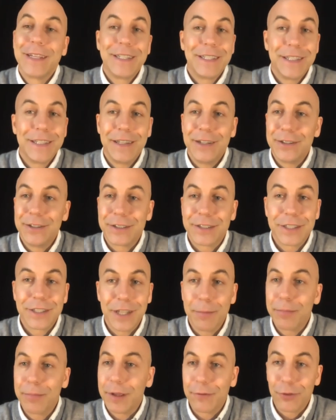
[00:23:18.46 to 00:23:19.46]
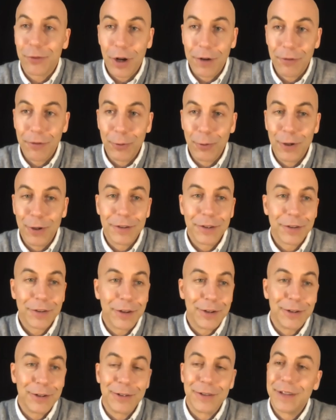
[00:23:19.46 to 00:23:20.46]
there's something for everyone.
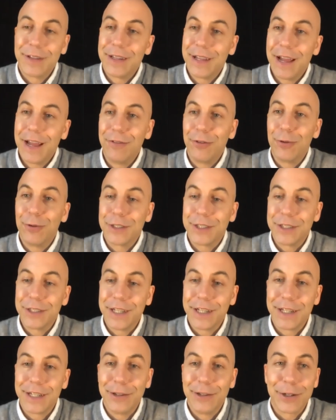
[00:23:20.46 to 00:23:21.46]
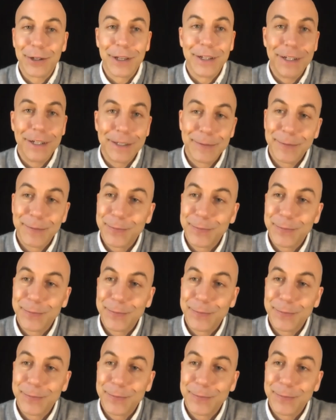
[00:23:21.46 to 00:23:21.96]
So everyone should take a look at it.